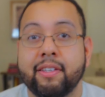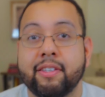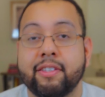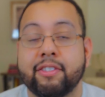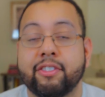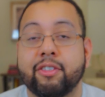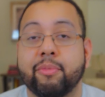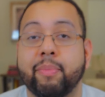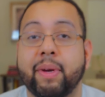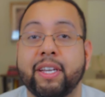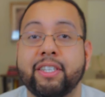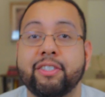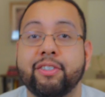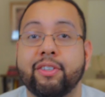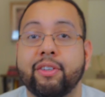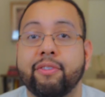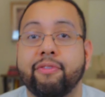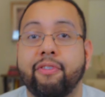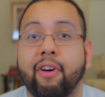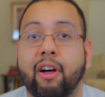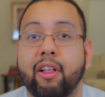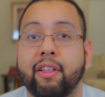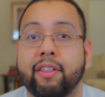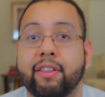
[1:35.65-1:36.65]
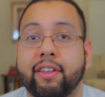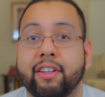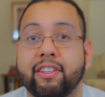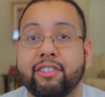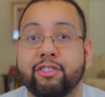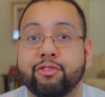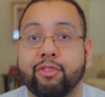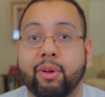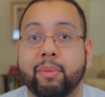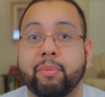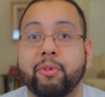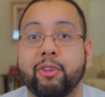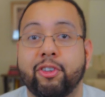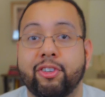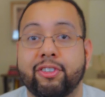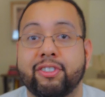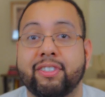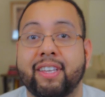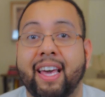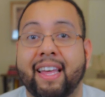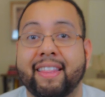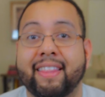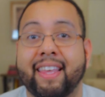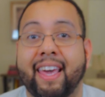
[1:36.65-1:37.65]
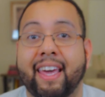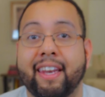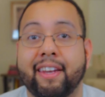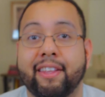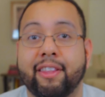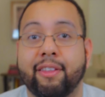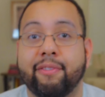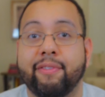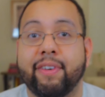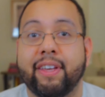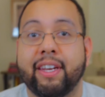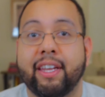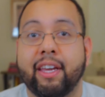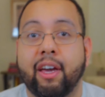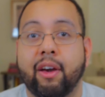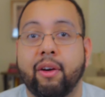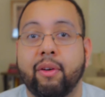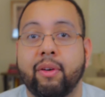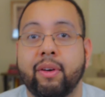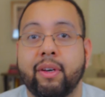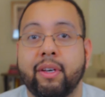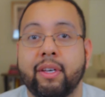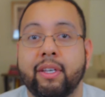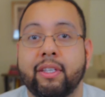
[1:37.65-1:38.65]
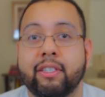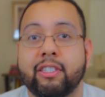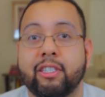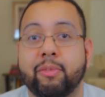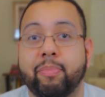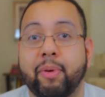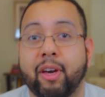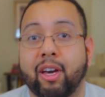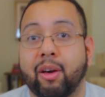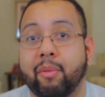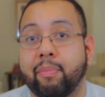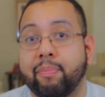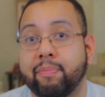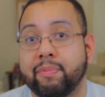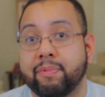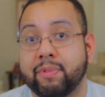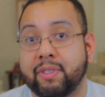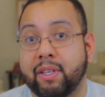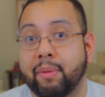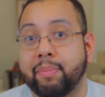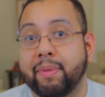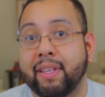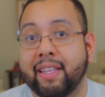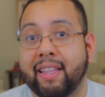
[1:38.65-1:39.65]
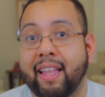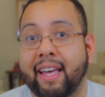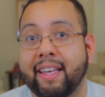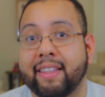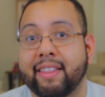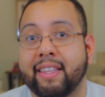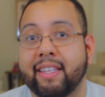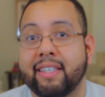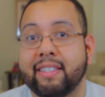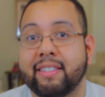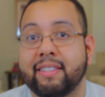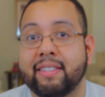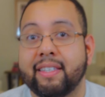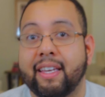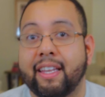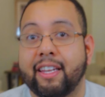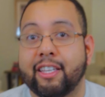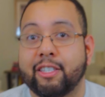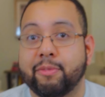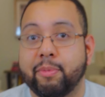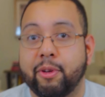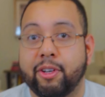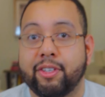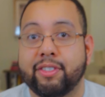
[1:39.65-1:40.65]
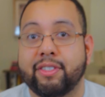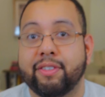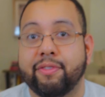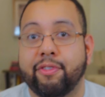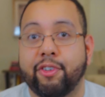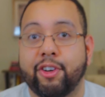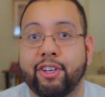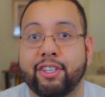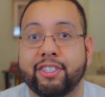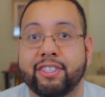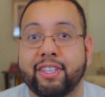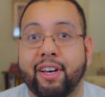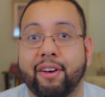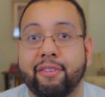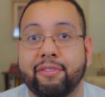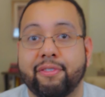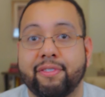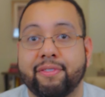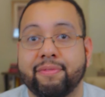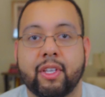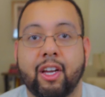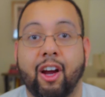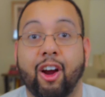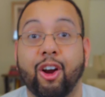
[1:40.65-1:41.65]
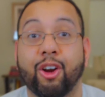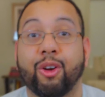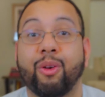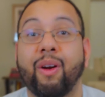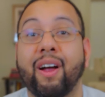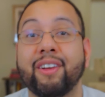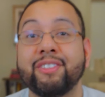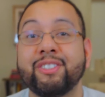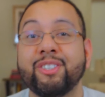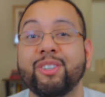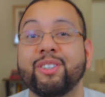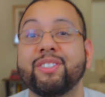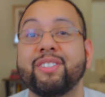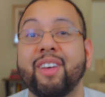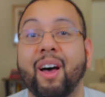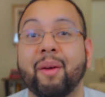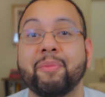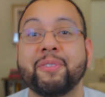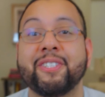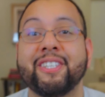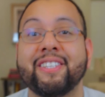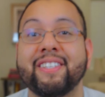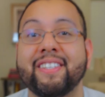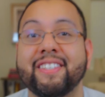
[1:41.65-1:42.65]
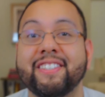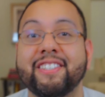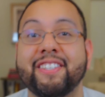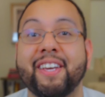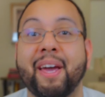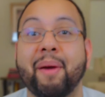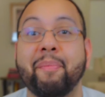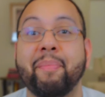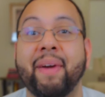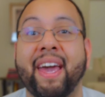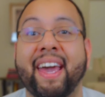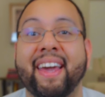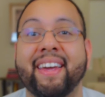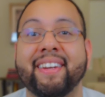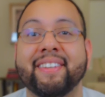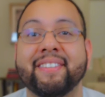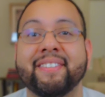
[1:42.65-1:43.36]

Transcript: So make sure to follow the descriptors at the end of the video to pick up something like this and experience it for yourself. Our crowdsourced option is champagne.